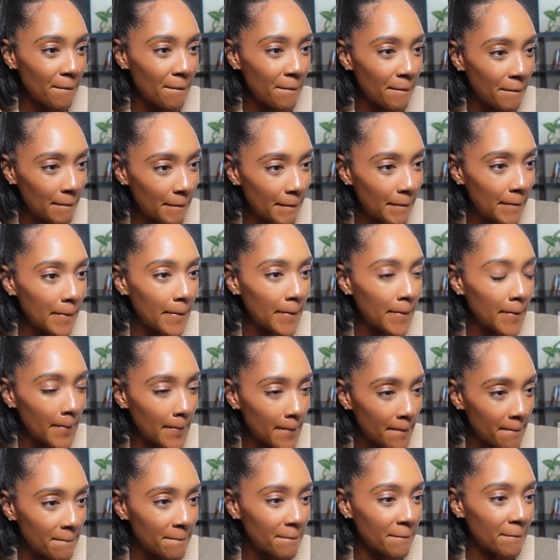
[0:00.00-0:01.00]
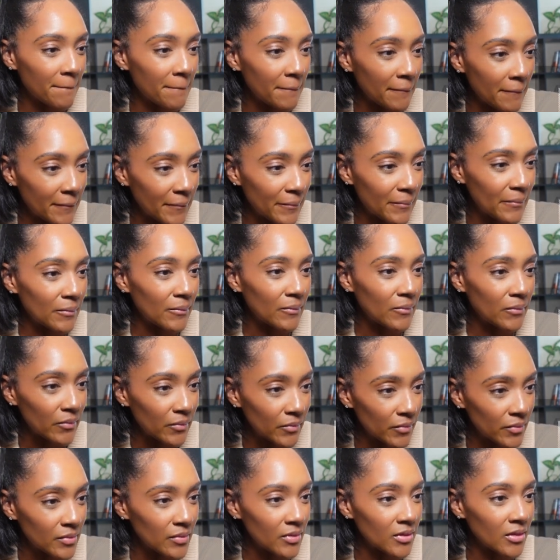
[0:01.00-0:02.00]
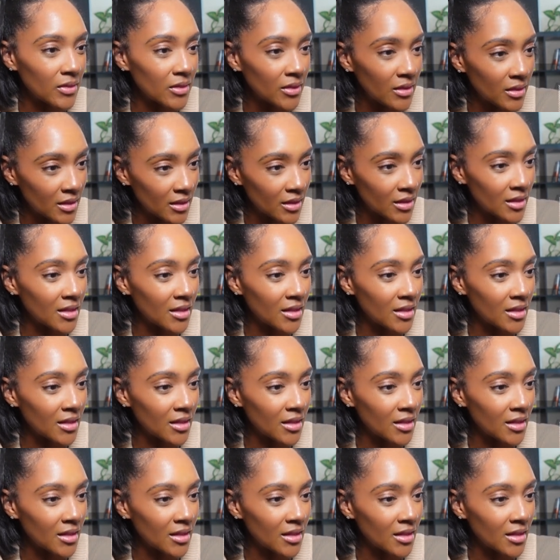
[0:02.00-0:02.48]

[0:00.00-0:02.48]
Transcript: We better take it out. Or it's still ahead, Hoss.